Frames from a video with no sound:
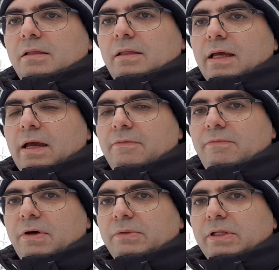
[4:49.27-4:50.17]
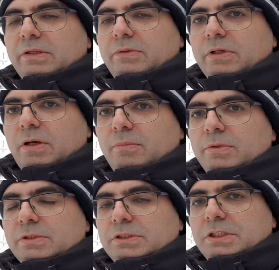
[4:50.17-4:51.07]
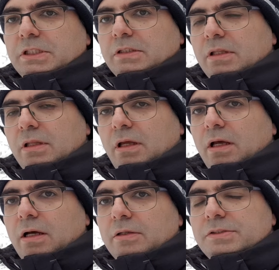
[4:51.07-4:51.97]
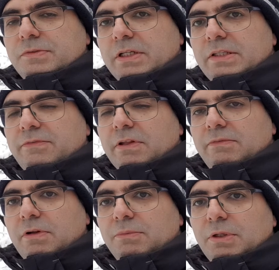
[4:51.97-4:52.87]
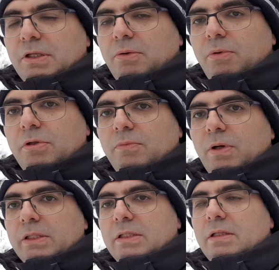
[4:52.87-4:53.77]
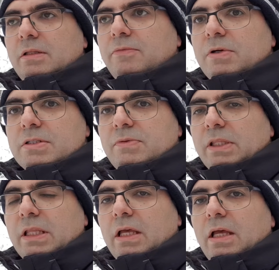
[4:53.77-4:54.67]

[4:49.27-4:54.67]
And I have found another composition. It's very different from the other one, the first one.